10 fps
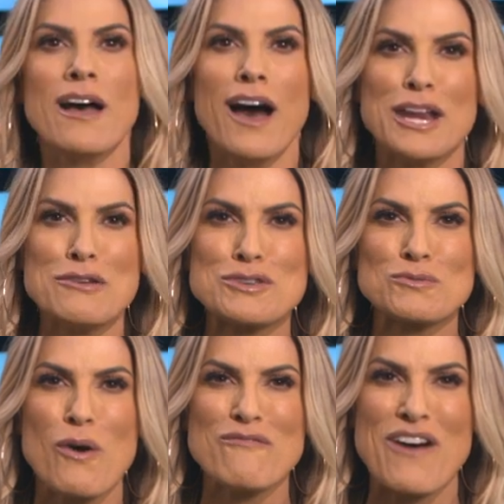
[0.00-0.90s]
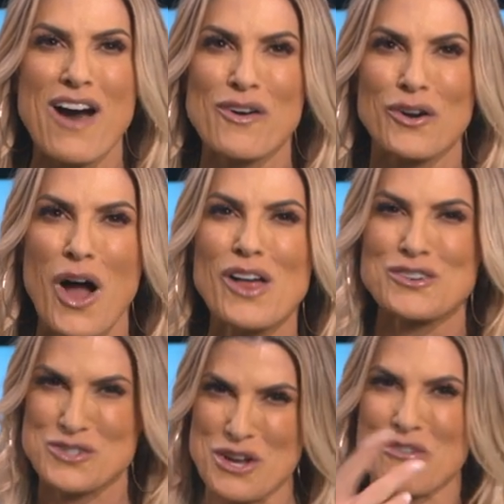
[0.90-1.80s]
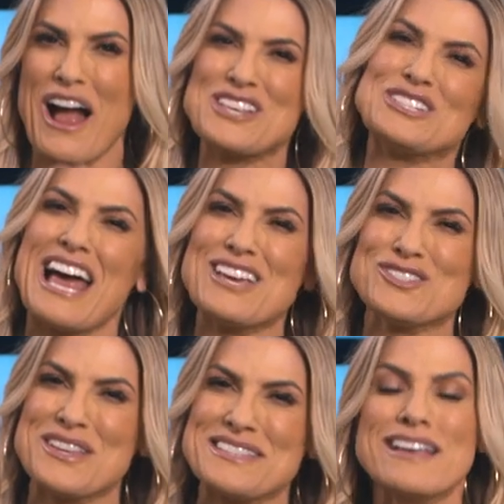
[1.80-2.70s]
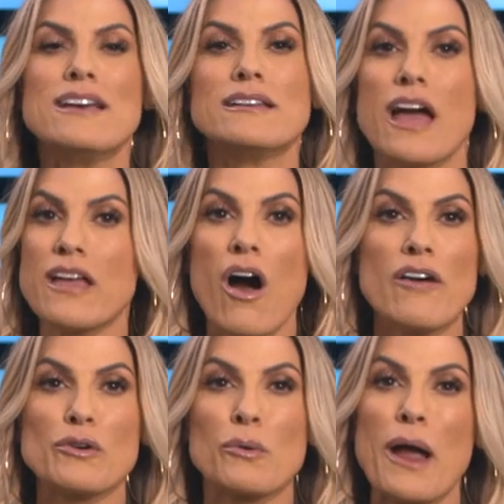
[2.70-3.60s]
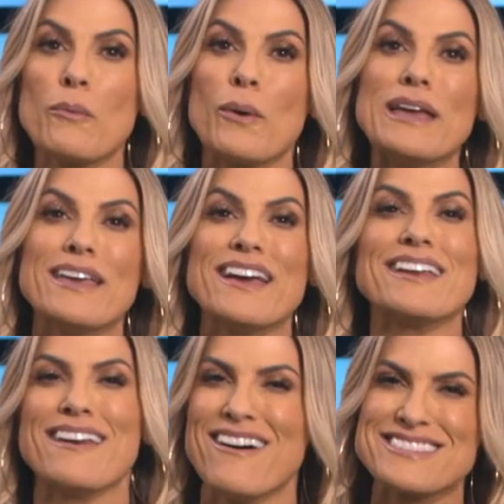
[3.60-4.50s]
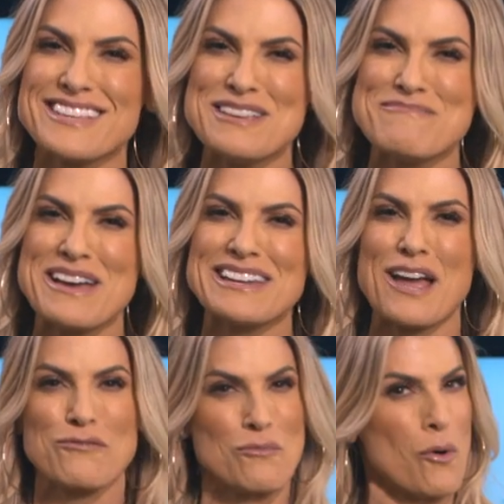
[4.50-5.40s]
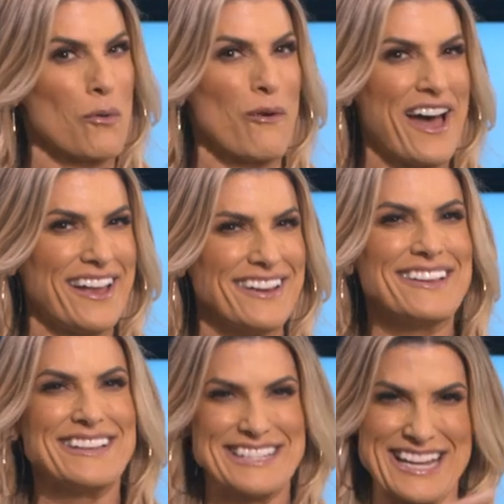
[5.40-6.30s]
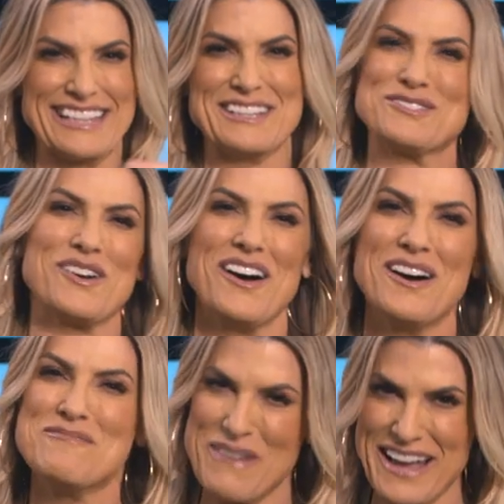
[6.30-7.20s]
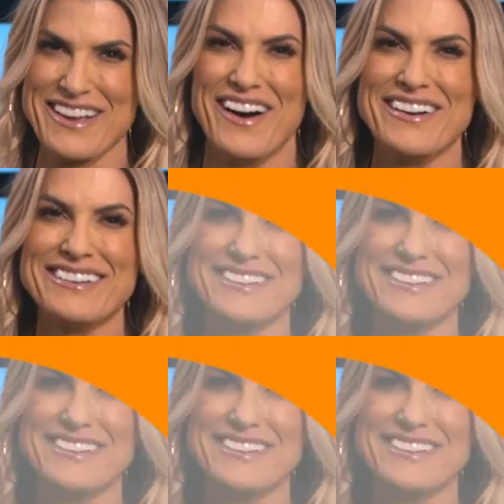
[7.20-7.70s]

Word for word: Honey, you just won $500. Congratulations. Now, y'all have a great weekend, and I'll see you Monday for more what? Daily Draw. Bye, y'all.